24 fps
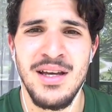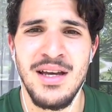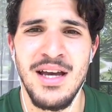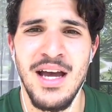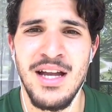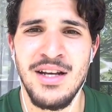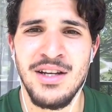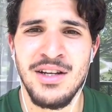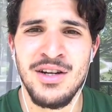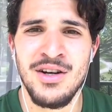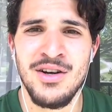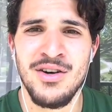
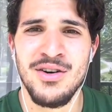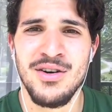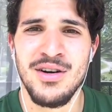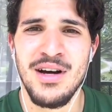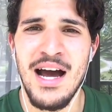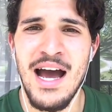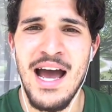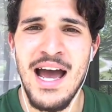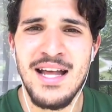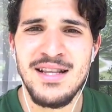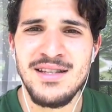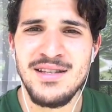And you know,
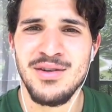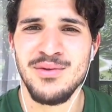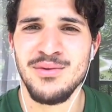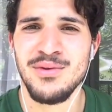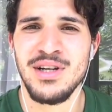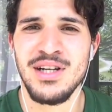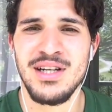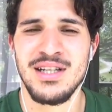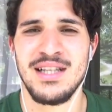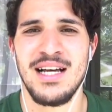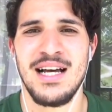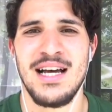I had to
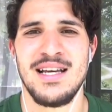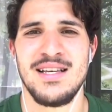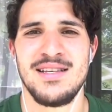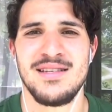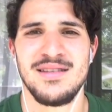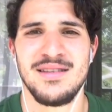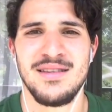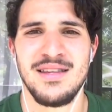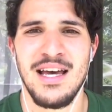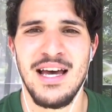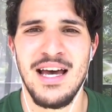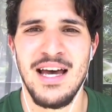
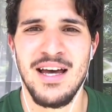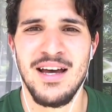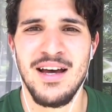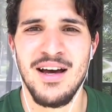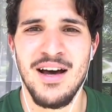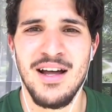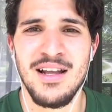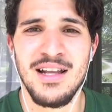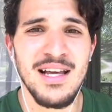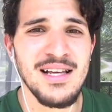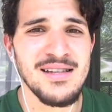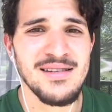realize that
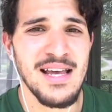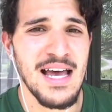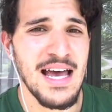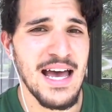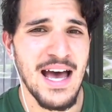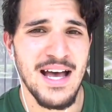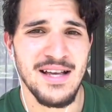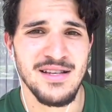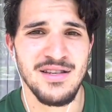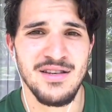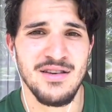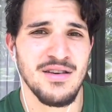unless I
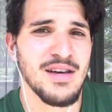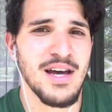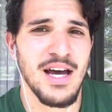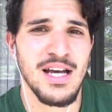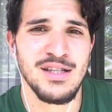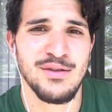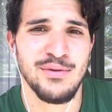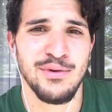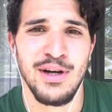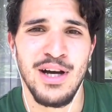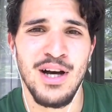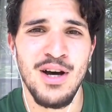ask you
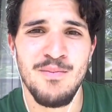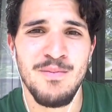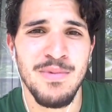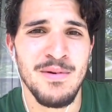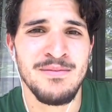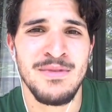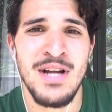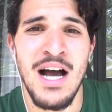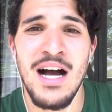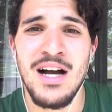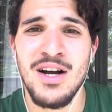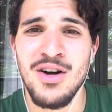guys for help,
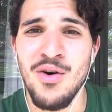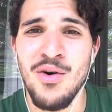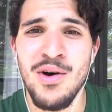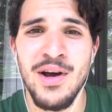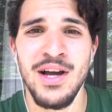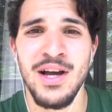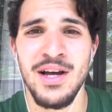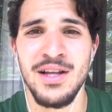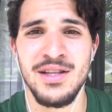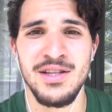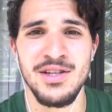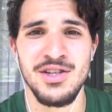I'm not
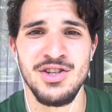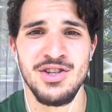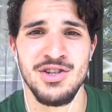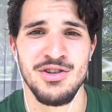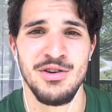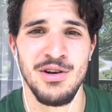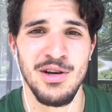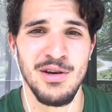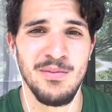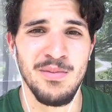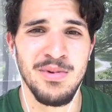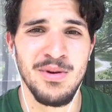going on this
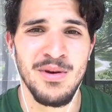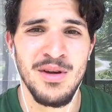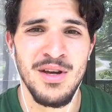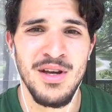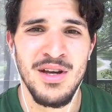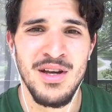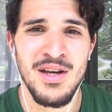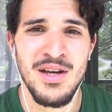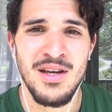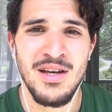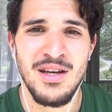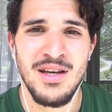trip.
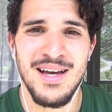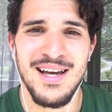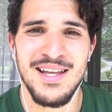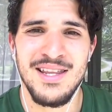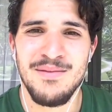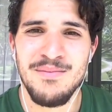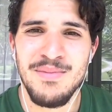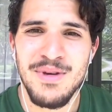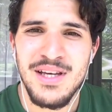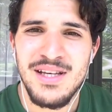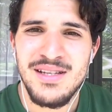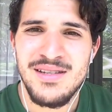And
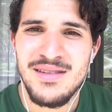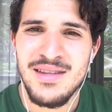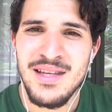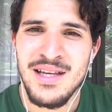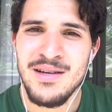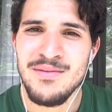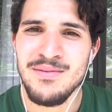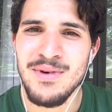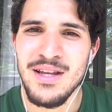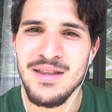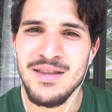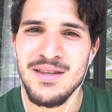the biggest
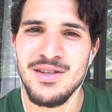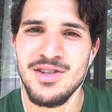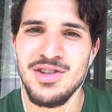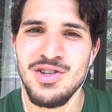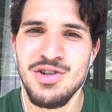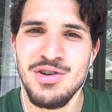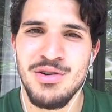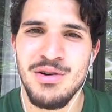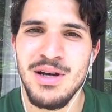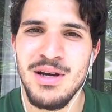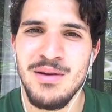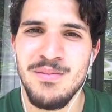thing about this
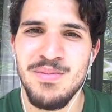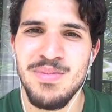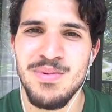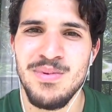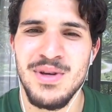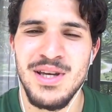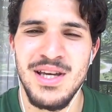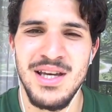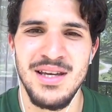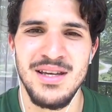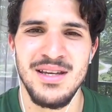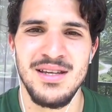trip
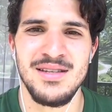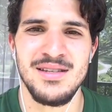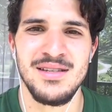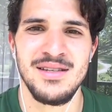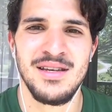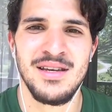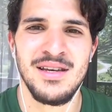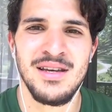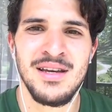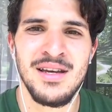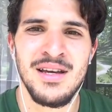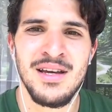
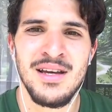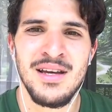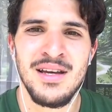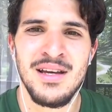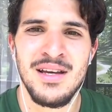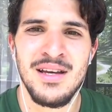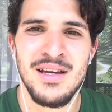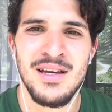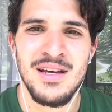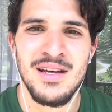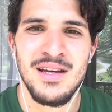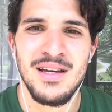is
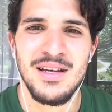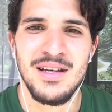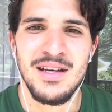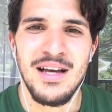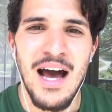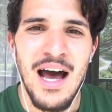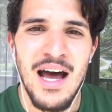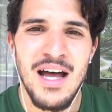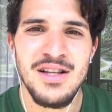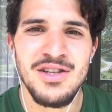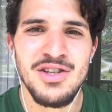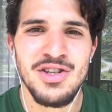
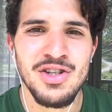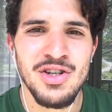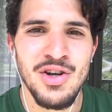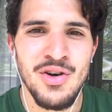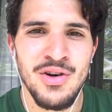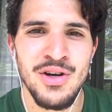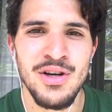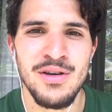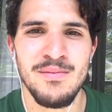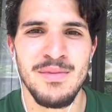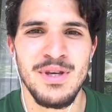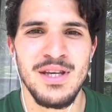God's
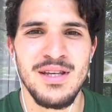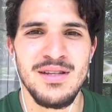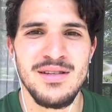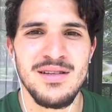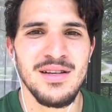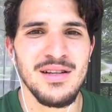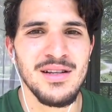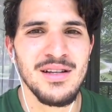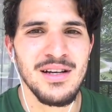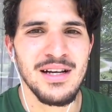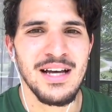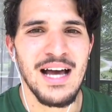showing me
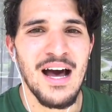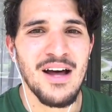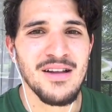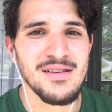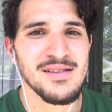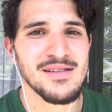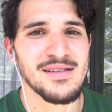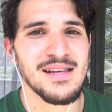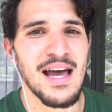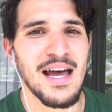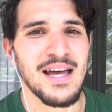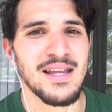to look
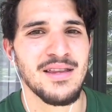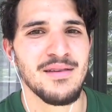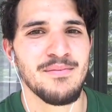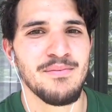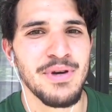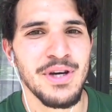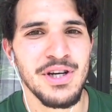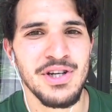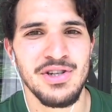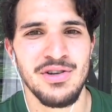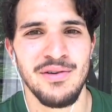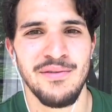outside the
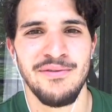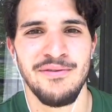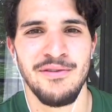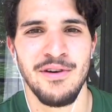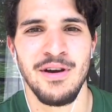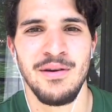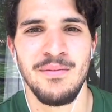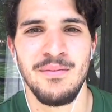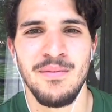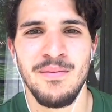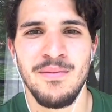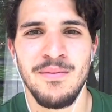picture
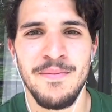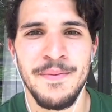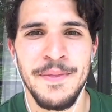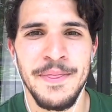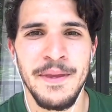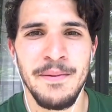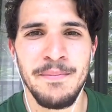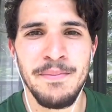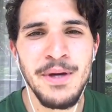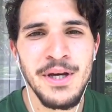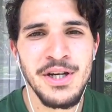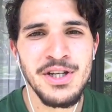frame.
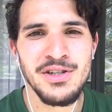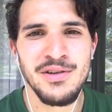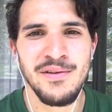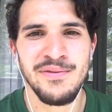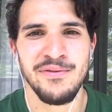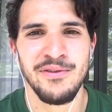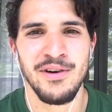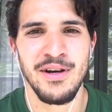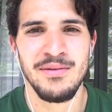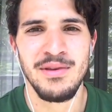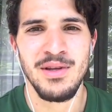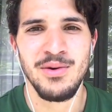The picture
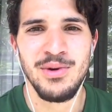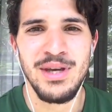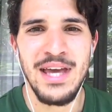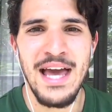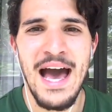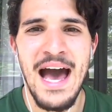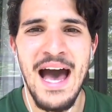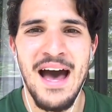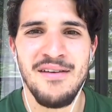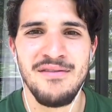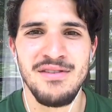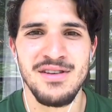frame that we
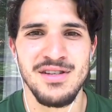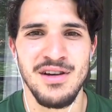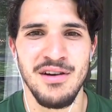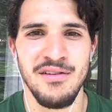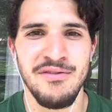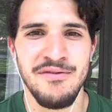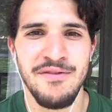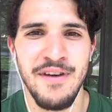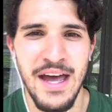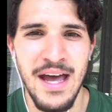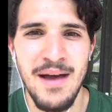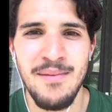have is our
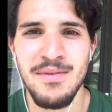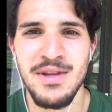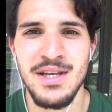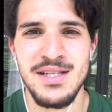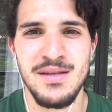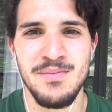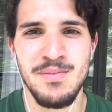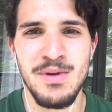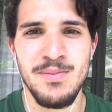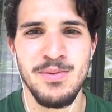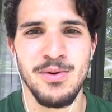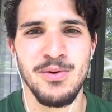
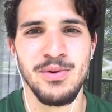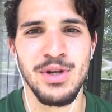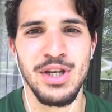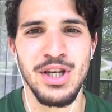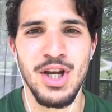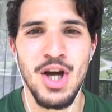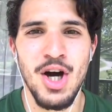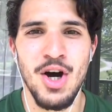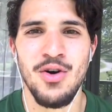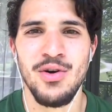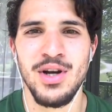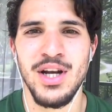families, the people we
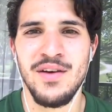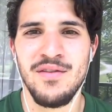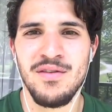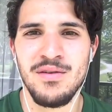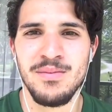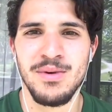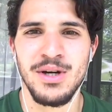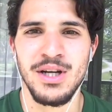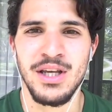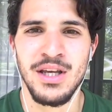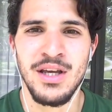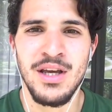know, and
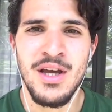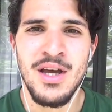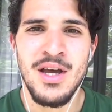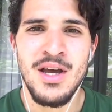everybody.